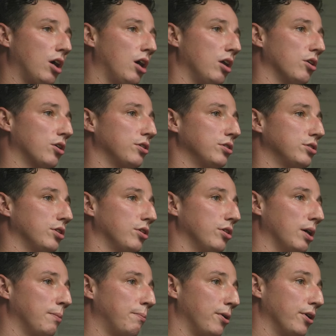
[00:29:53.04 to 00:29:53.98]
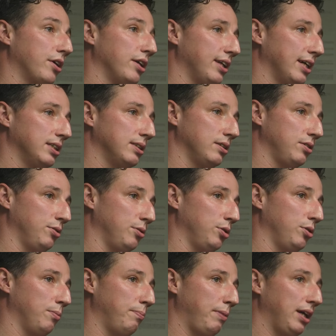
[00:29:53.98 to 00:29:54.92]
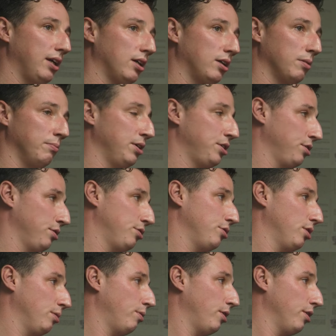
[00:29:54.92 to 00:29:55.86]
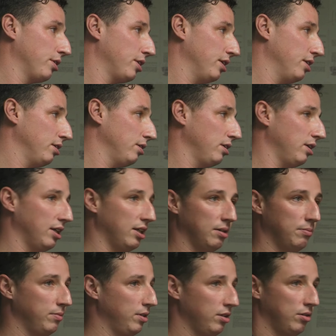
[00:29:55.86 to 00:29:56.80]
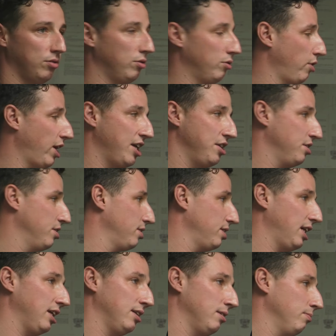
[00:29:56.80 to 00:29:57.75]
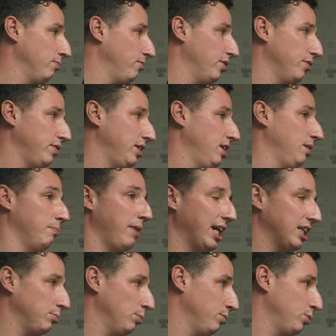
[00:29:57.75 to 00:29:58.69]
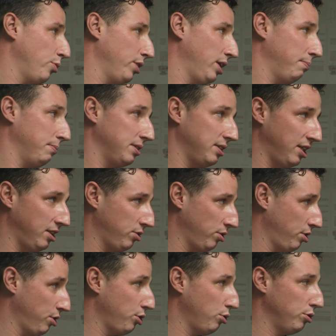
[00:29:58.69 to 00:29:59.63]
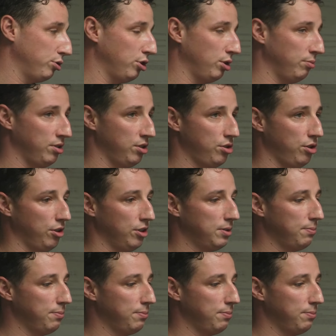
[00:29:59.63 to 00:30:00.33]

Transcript: look, so a broker does, you pay commission to a broker. It ranges 10, 15, maximum 20% on a short-term insurance